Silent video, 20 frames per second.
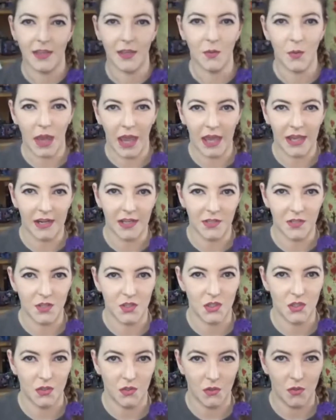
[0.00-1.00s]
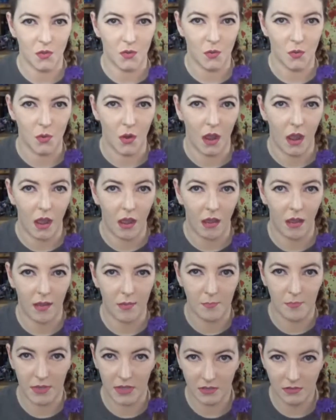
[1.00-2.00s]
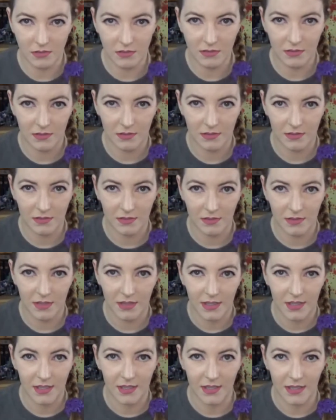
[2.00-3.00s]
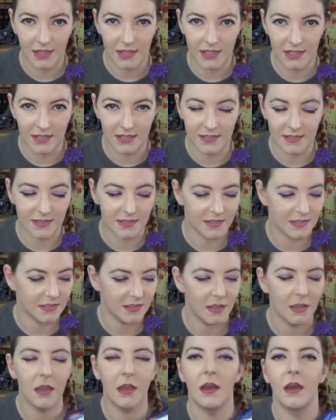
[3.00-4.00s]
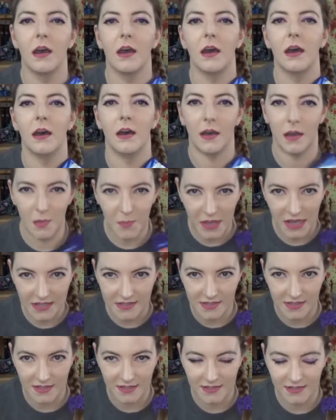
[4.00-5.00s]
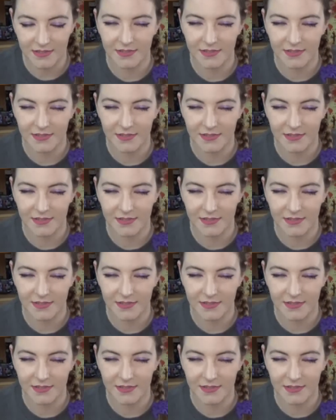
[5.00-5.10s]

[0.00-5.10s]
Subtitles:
and you add it to hot milk, it is amazing.